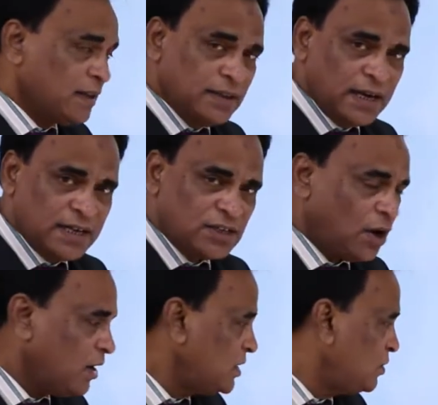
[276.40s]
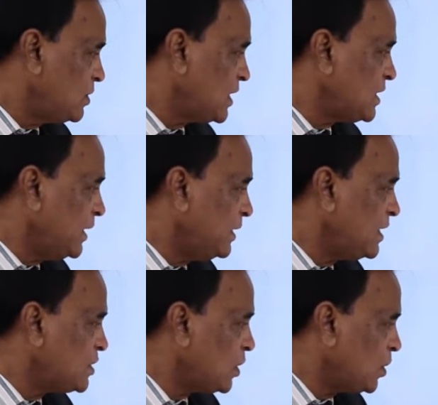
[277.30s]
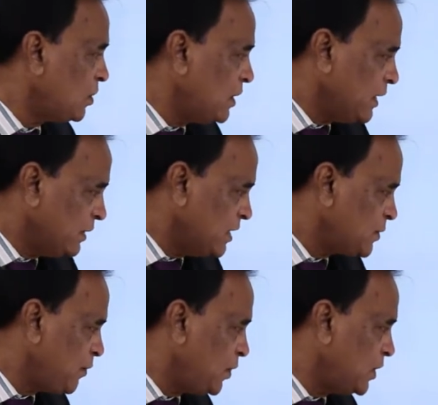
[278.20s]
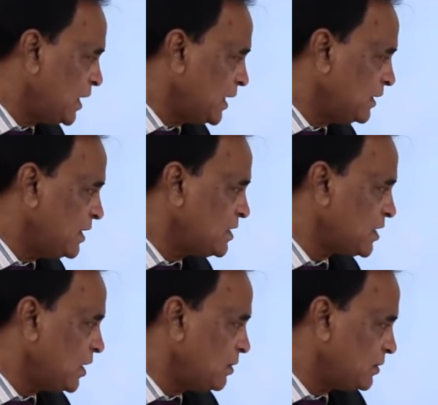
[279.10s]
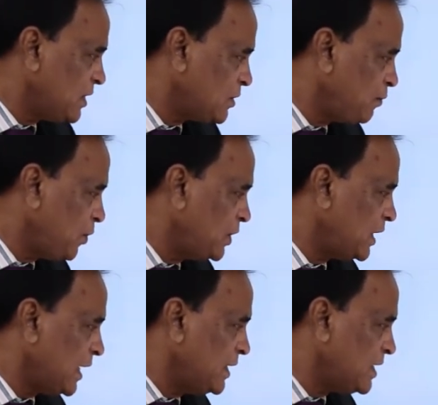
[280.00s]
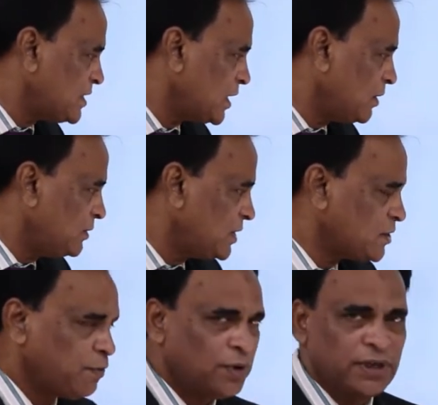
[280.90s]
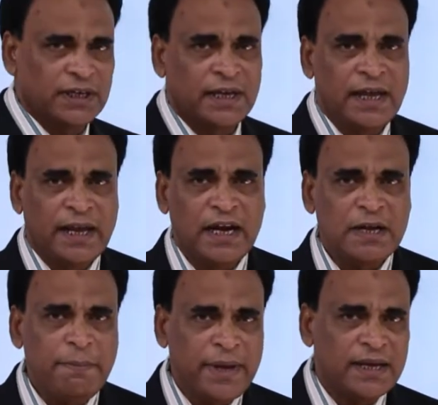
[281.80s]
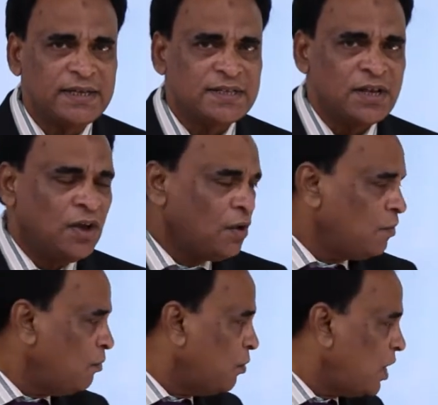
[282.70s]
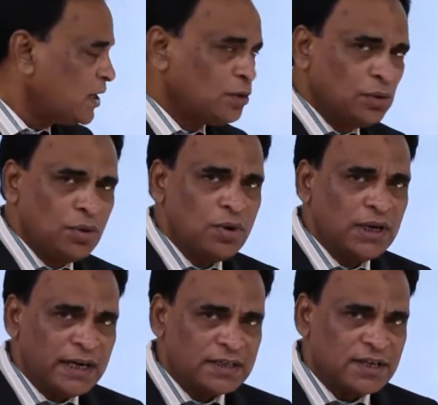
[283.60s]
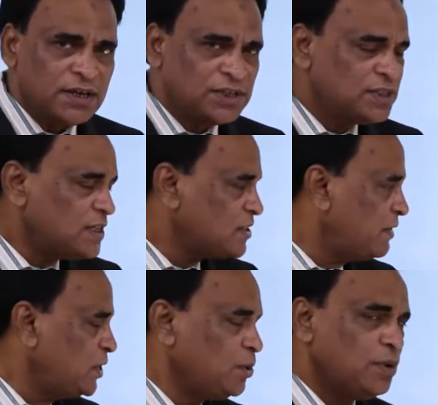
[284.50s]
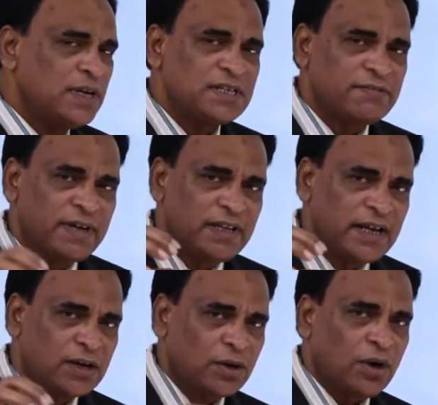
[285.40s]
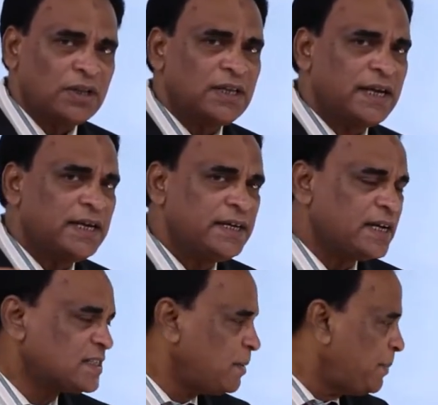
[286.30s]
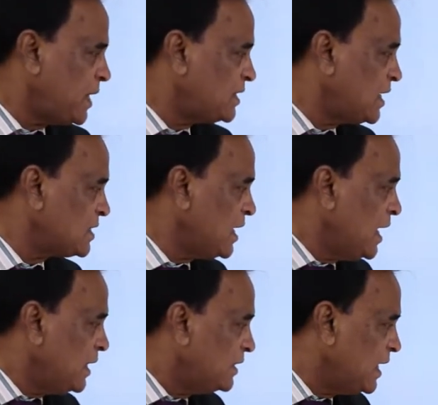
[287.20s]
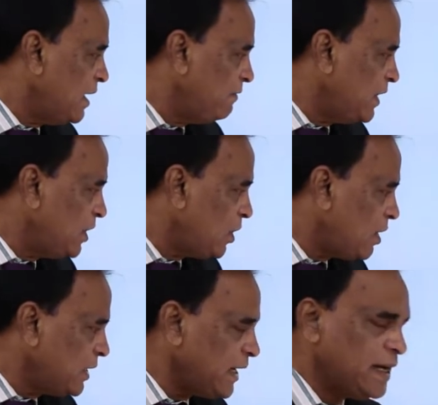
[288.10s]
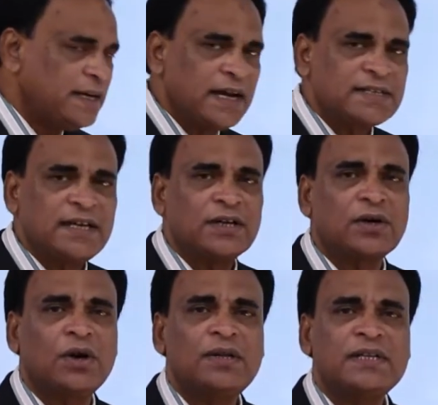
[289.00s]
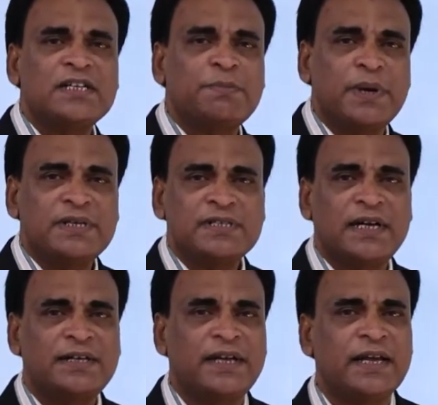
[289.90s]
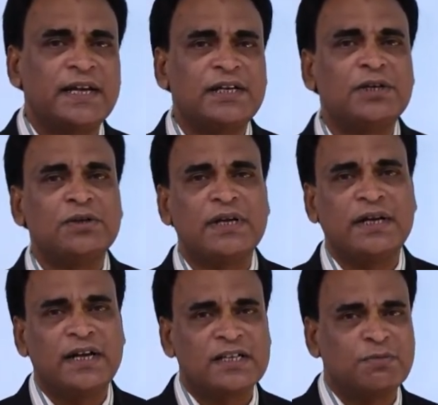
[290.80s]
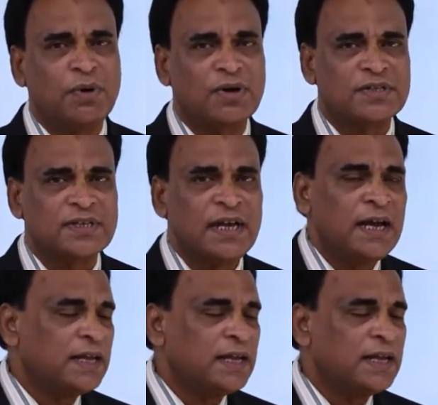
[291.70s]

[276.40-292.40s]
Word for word: that is all users disallow this folder, disallow this folder and disallow this folder. It means what Google and search engines will do is when they crawl the and index the pages, they will not index and crawl these pages and take it into the index box.